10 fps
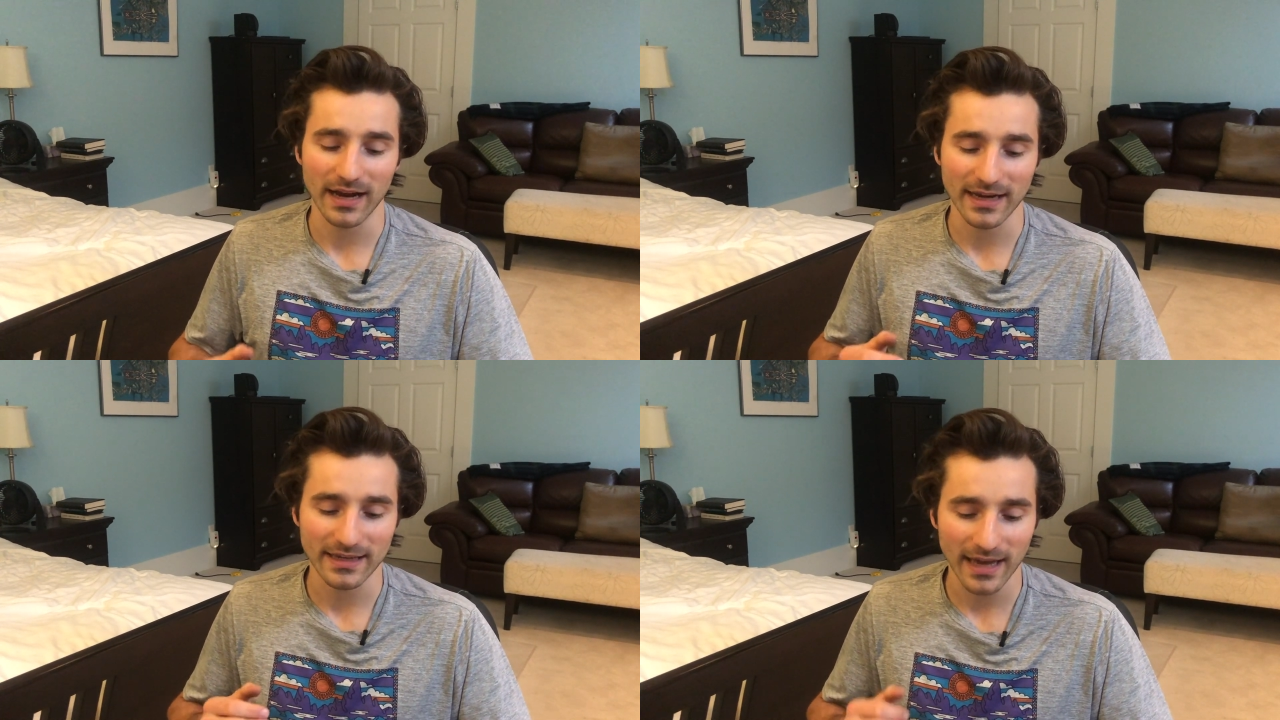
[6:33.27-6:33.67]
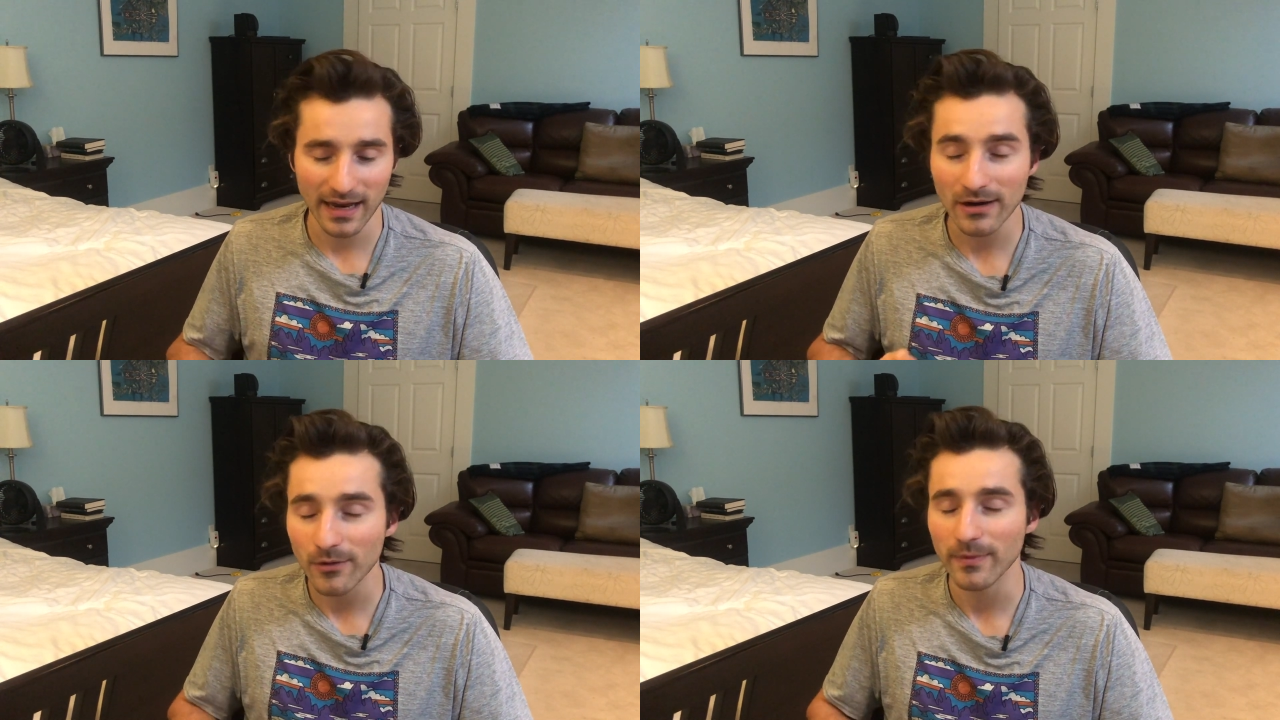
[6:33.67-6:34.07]
I
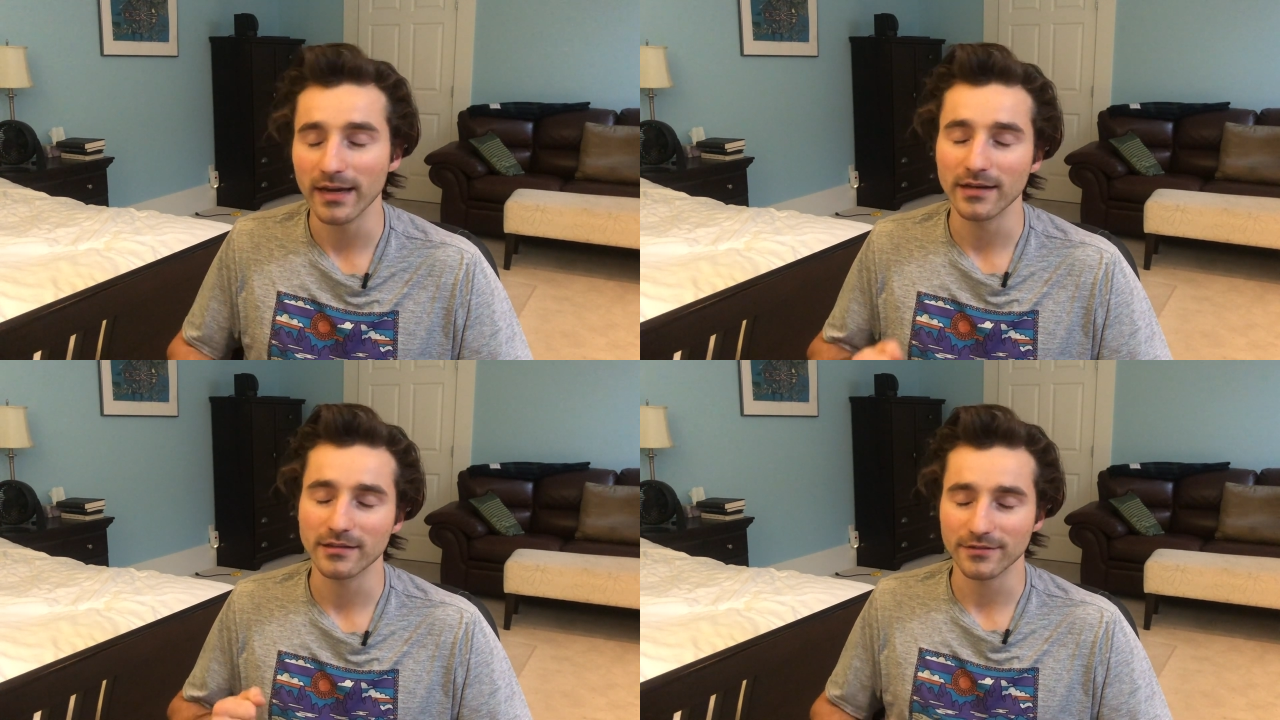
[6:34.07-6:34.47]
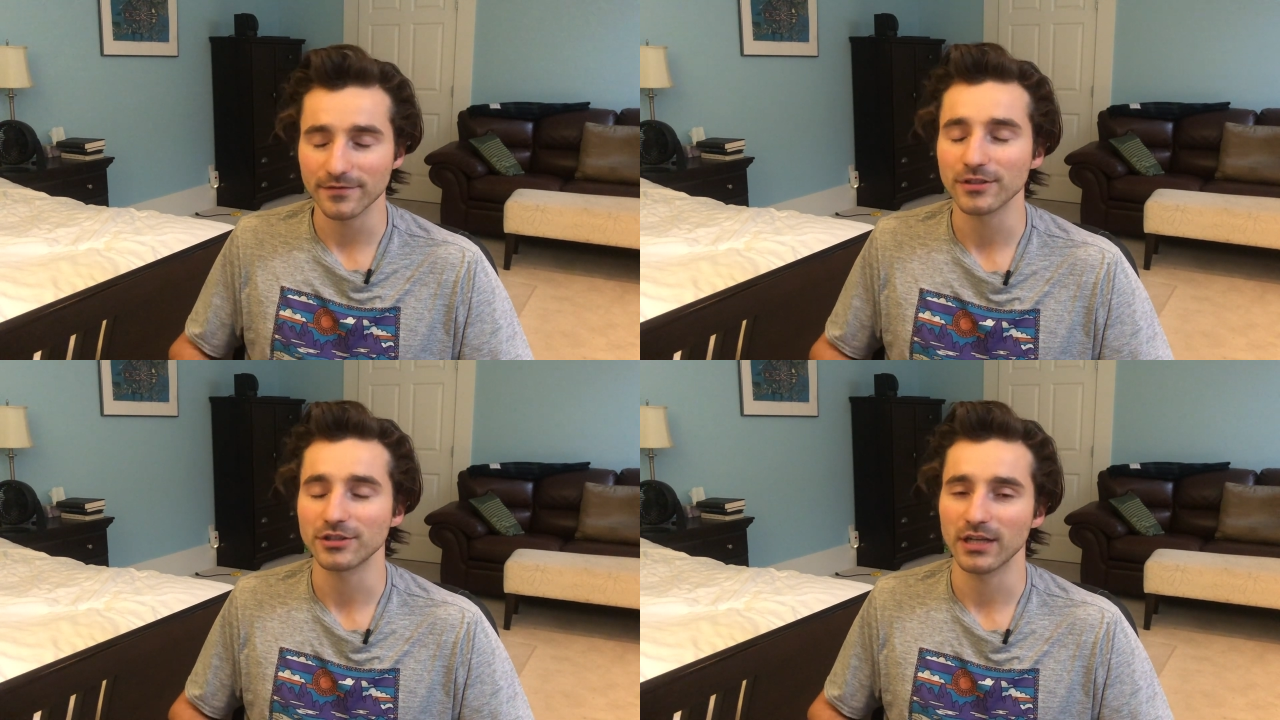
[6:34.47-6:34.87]
cannot wait to
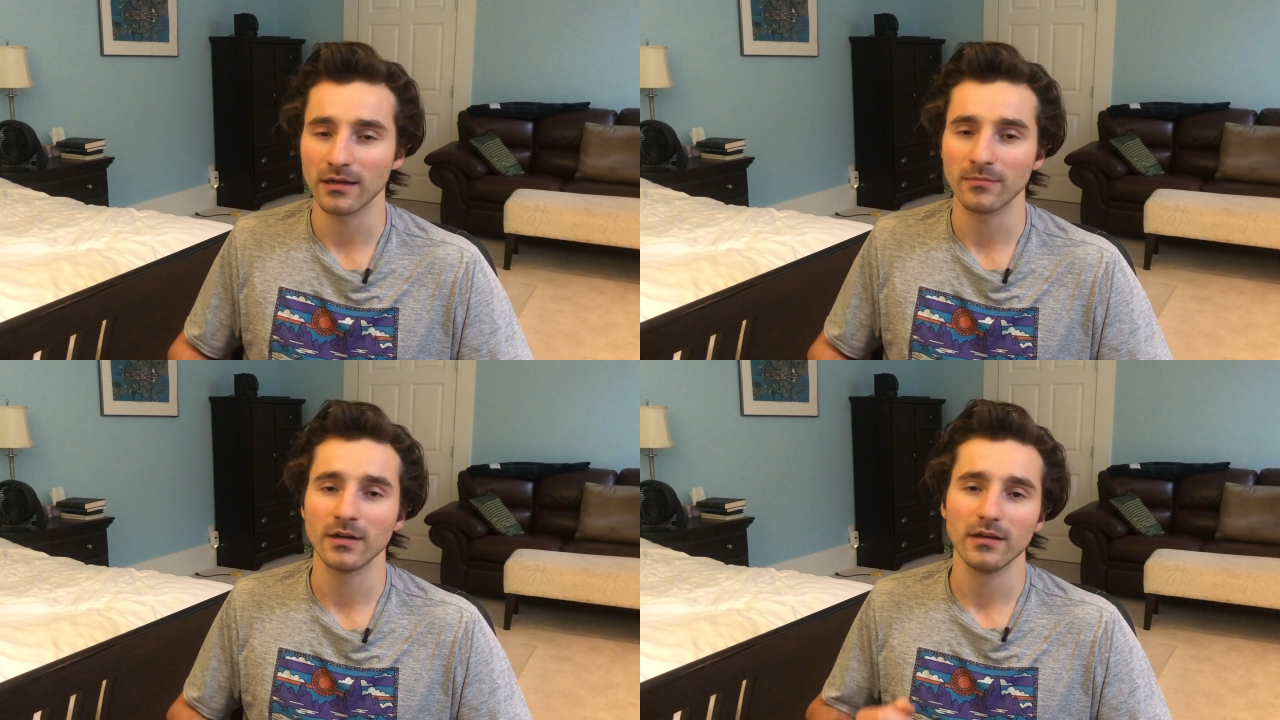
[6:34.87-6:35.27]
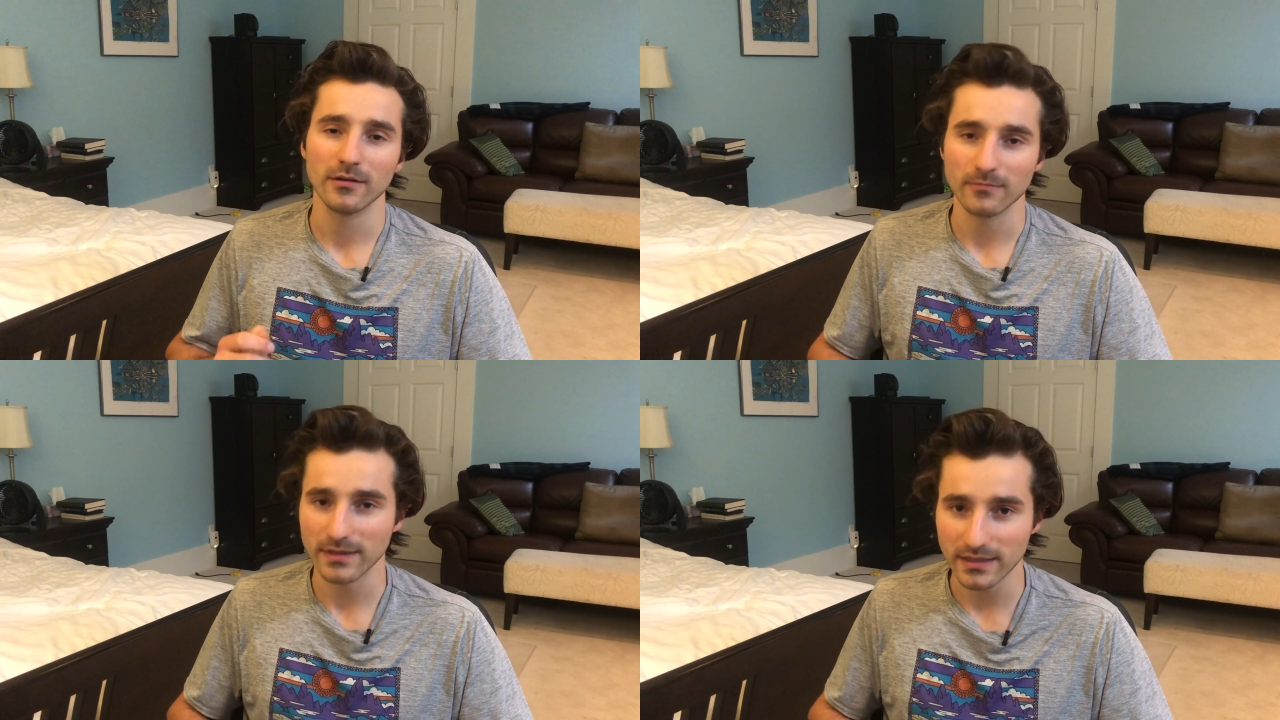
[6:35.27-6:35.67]
foot jam
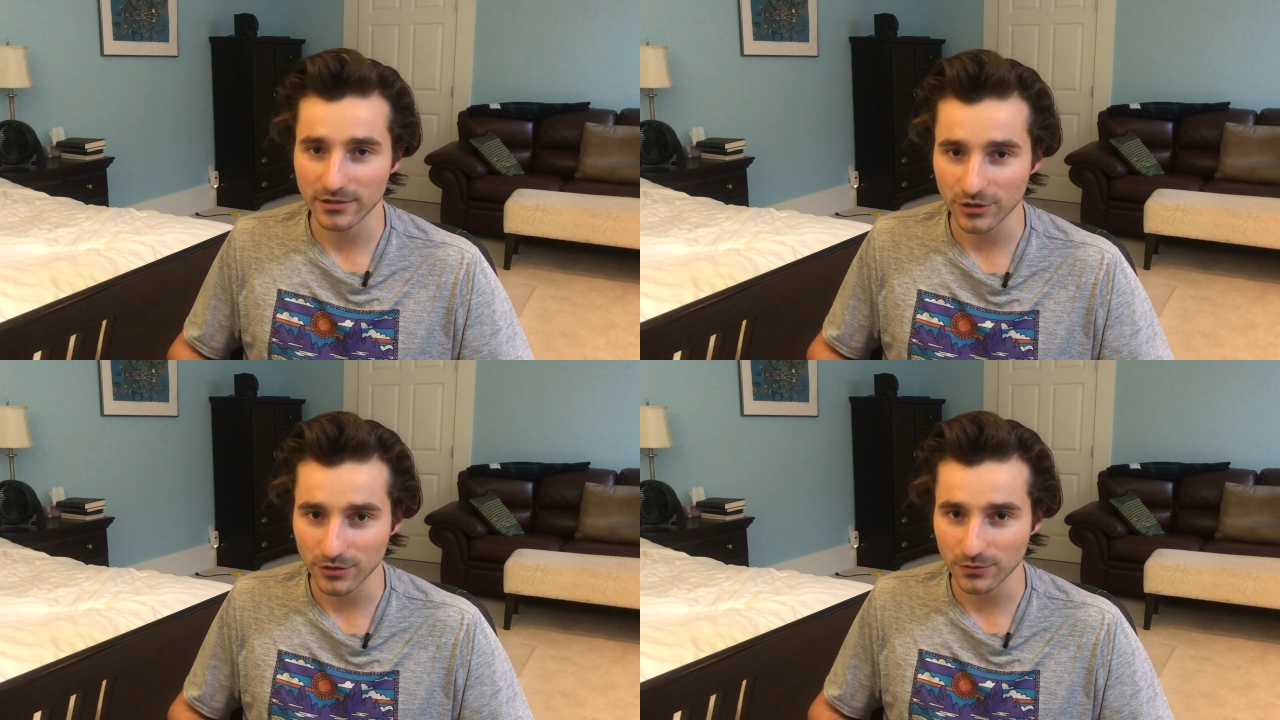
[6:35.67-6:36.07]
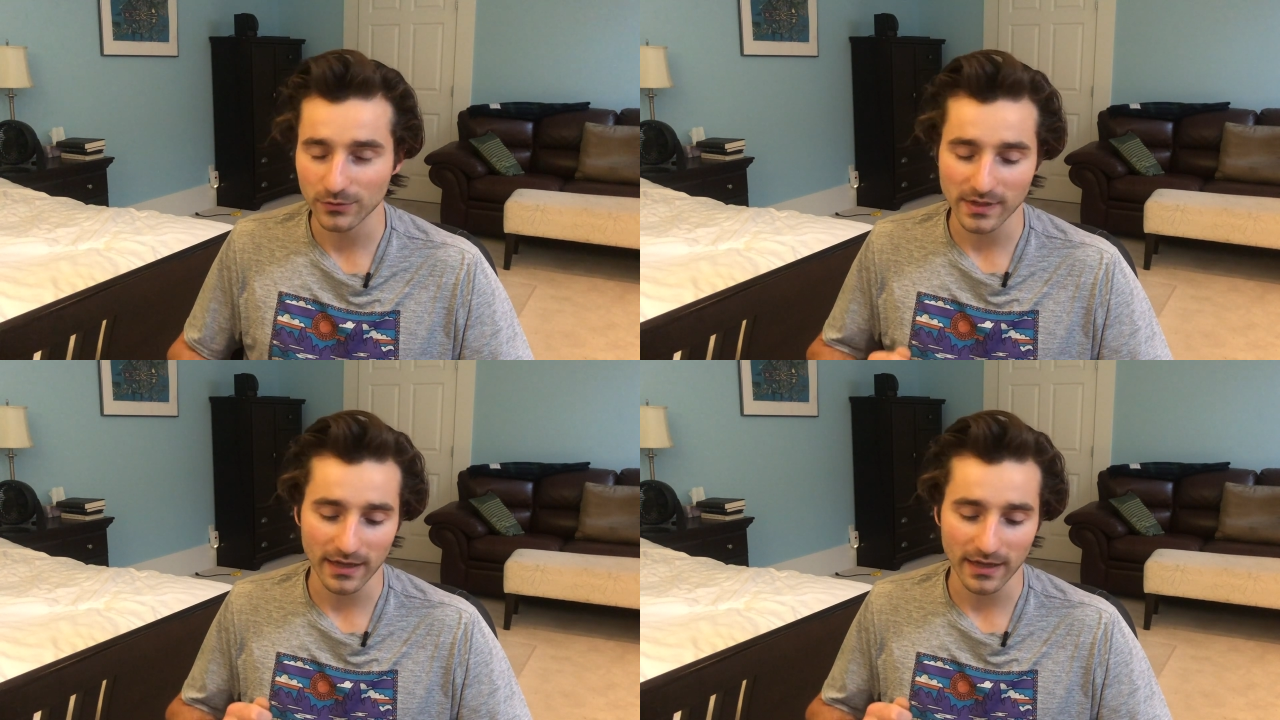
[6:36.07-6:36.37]
with these shoes.